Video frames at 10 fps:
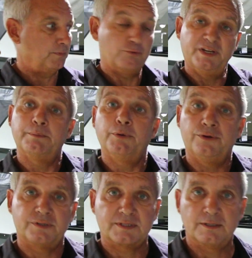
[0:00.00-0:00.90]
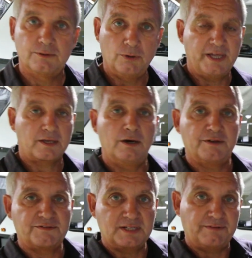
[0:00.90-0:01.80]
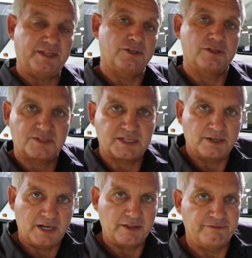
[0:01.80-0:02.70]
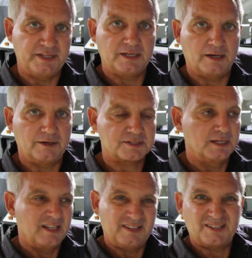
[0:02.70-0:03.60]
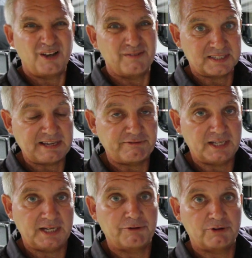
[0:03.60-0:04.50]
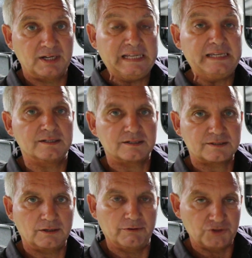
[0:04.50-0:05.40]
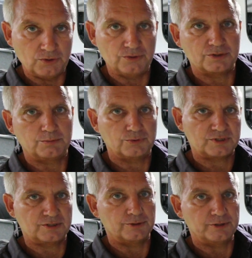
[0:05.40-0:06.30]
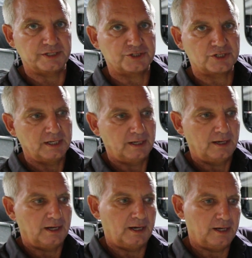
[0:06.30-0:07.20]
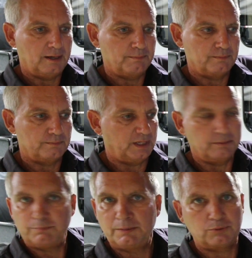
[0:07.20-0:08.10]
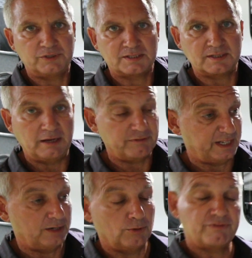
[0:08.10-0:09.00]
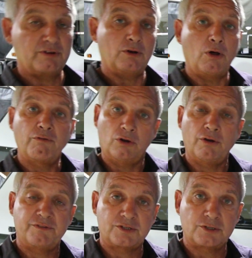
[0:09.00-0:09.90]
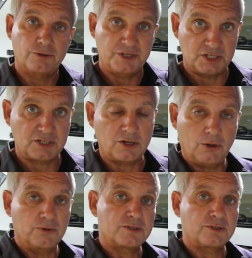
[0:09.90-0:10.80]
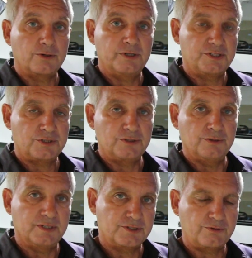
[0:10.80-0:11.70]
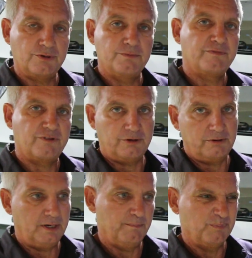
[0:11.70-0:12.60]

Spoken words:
rear boots, all that kind of stuff that you can see in other videos. There's over 1,700 litres of usable storage, and people just love it. And also, a lot of the storage is long storage too. There's room for